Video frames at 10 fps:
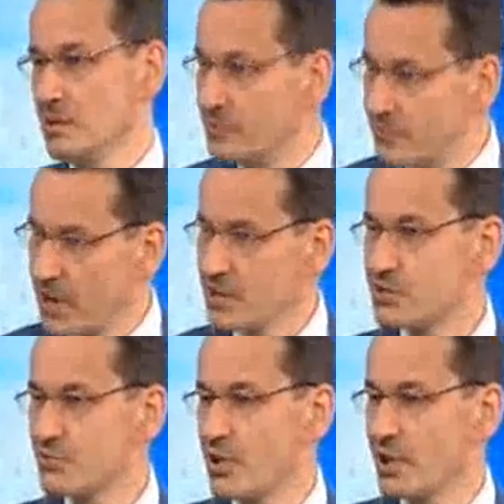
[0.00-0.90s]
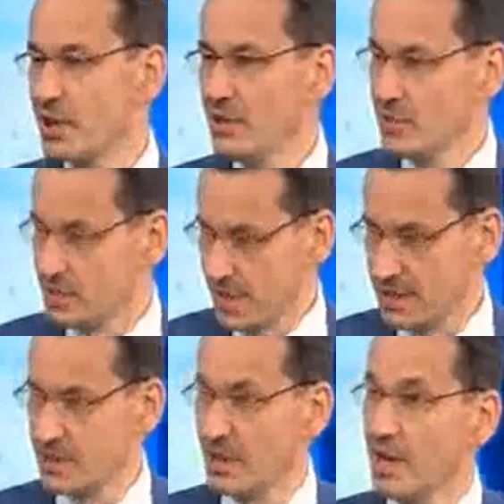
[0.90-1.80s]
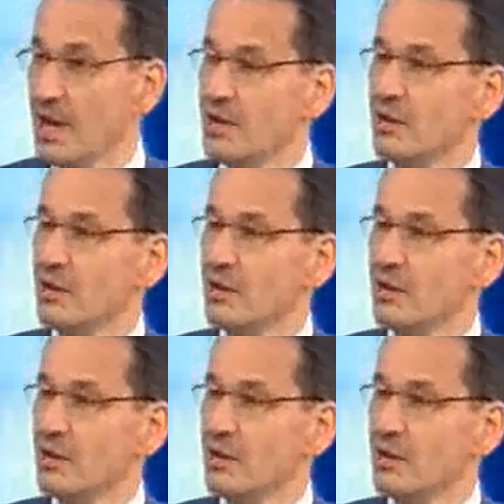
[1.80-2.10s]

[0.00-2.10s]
A very strong increase last year.